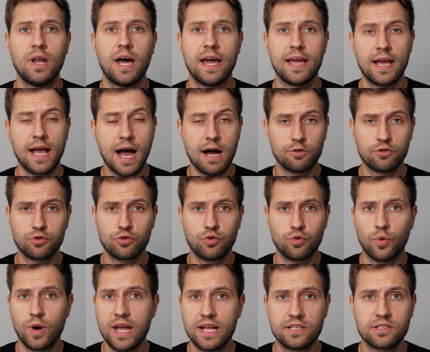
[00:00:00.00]
like how to
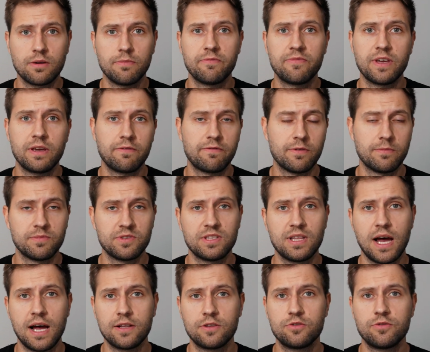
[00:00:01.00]
grade something from
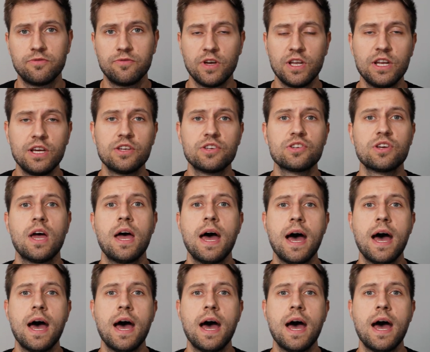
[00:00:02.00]
start to finish,